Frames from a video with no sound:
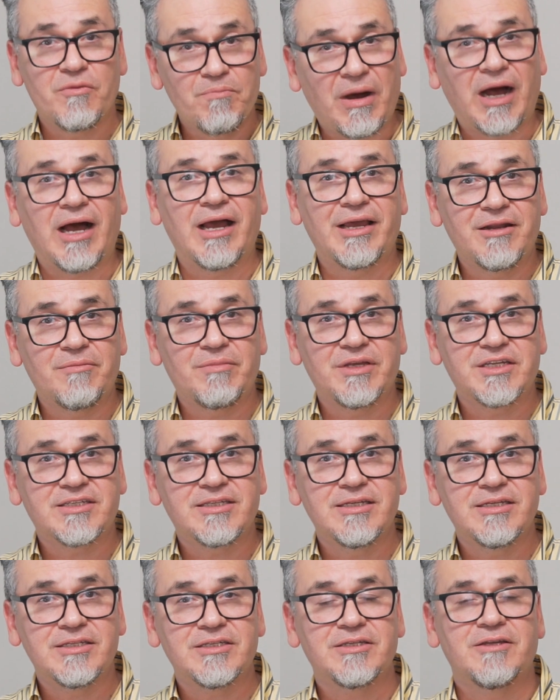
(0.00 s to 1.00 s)
buying a
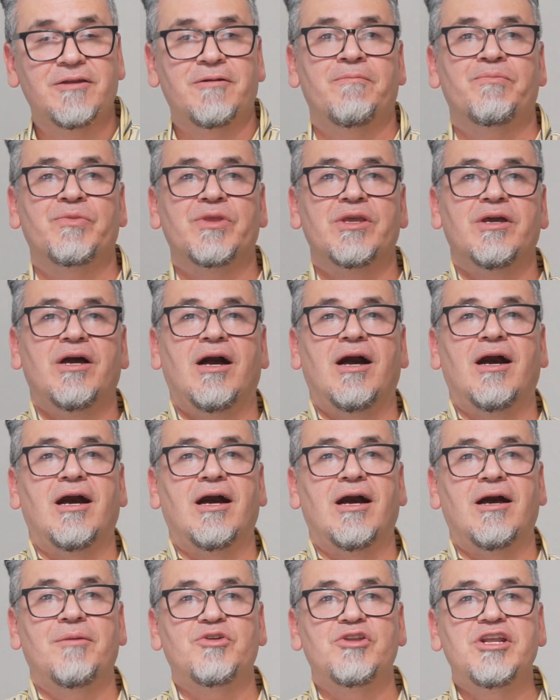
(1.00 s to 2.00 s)
business.
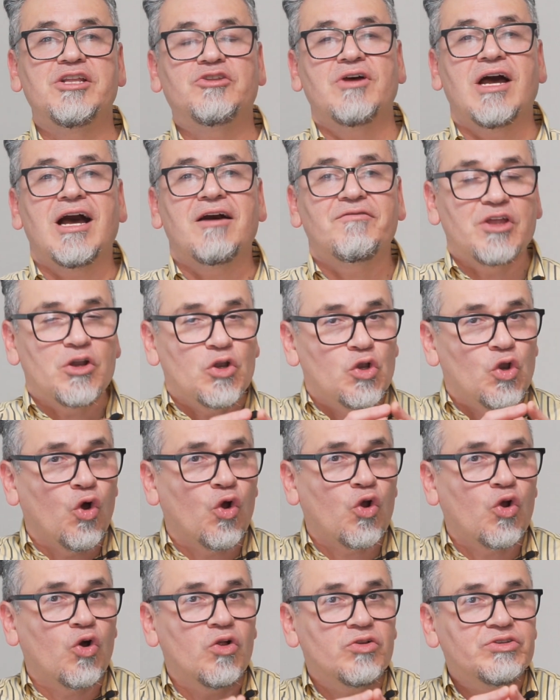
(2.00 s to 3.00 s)
You need to have the
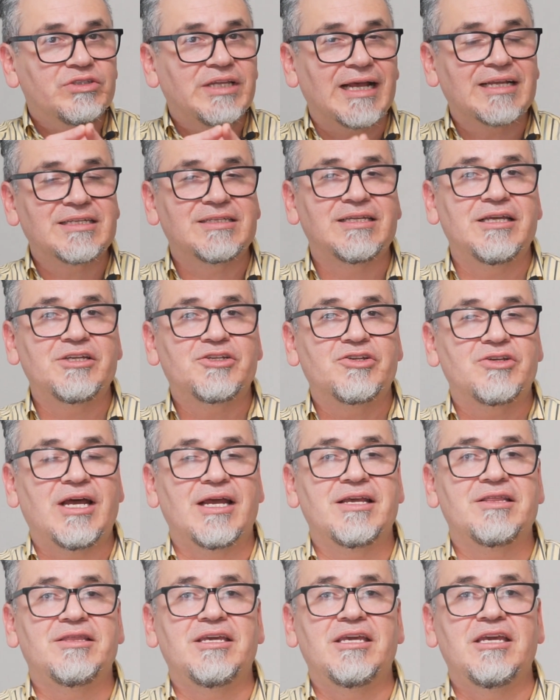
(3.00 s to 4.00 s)
local taxation
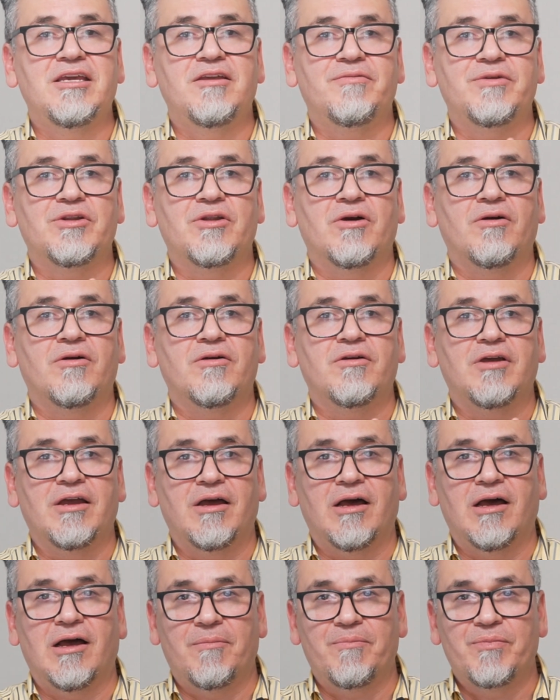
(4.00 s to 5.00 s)
ID,
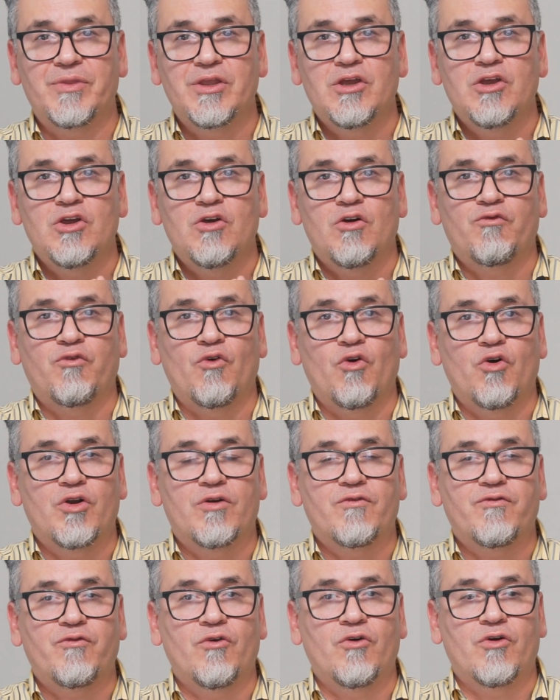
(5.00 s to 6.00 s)

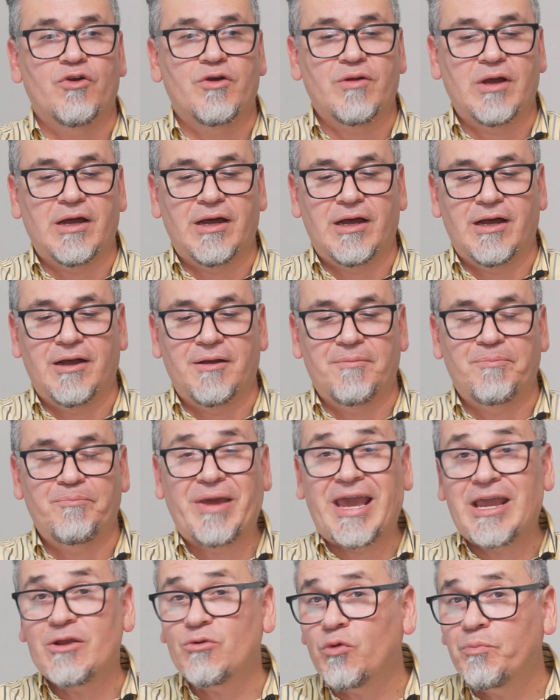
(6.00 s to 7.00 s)
for
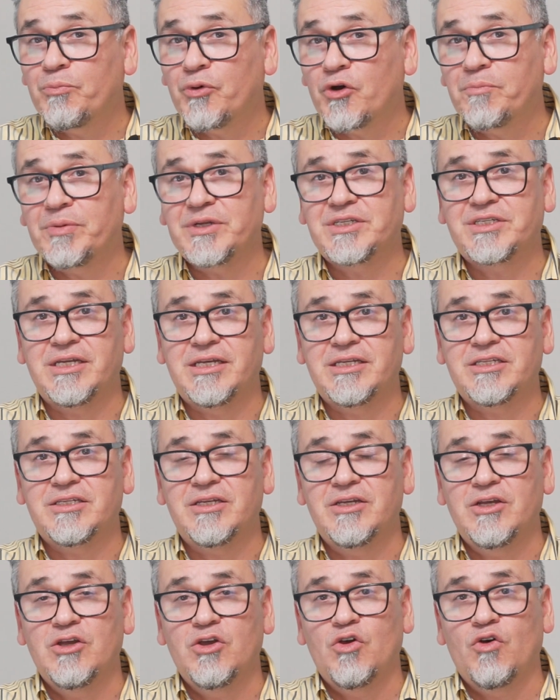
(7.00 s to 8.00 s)
payroll purposes,
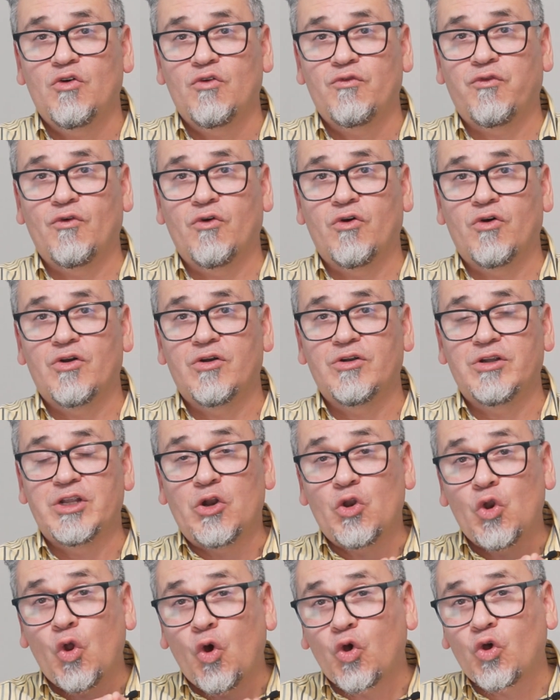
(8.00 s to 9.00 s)
for the
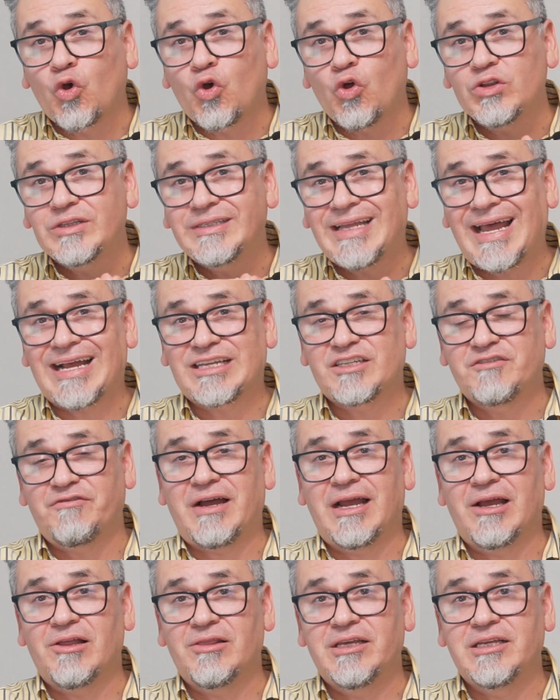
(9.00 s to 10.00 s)
local tax
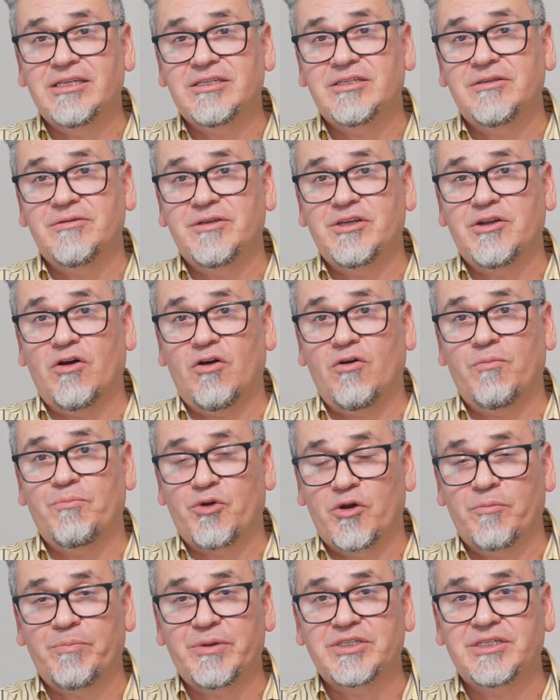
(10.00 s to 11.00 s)
filings,
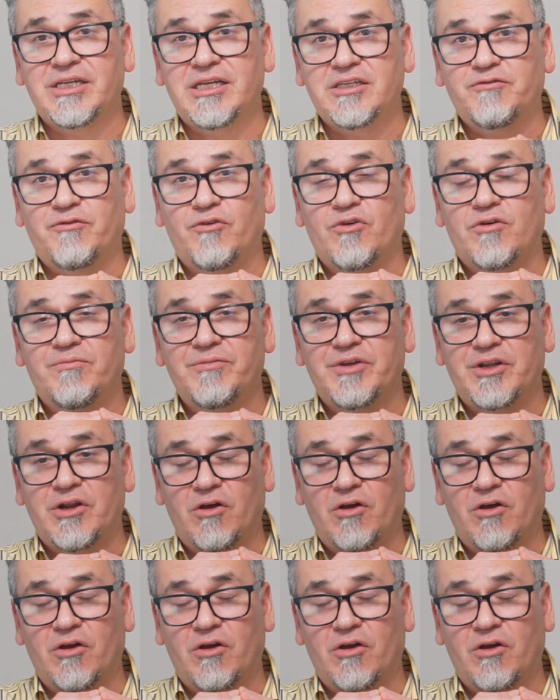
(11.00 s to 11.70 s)
purposes for,